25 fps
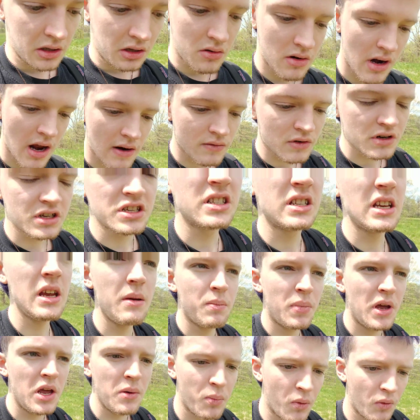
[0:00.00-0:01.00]
You never
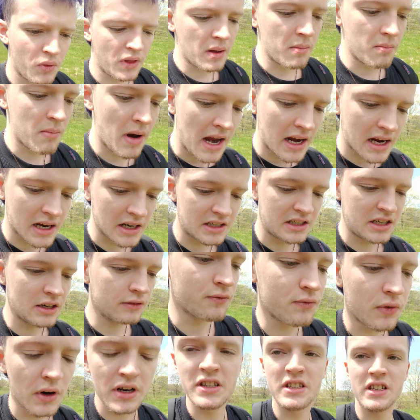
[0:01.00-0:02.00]
see people that make a
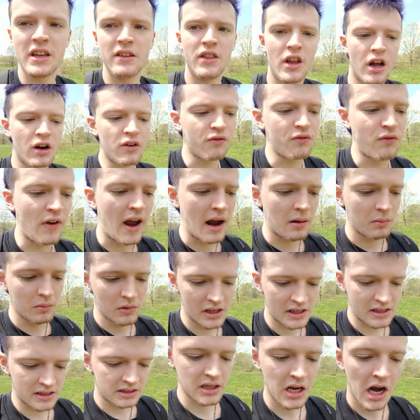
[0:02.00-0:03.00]
difference in their
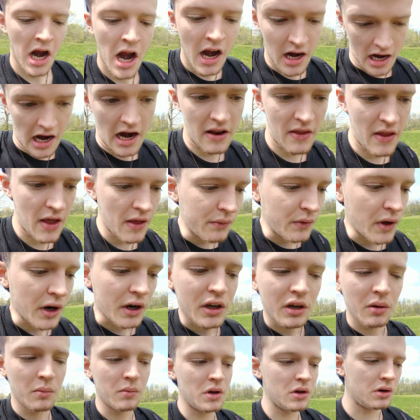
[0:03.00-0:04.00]
families and in
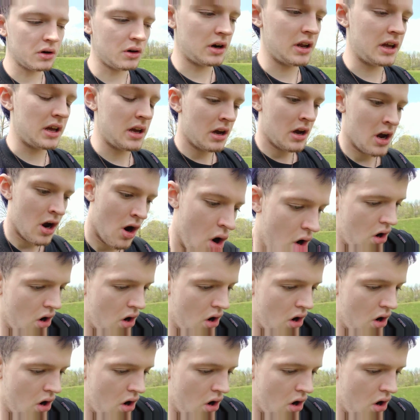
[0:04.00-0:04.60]
their community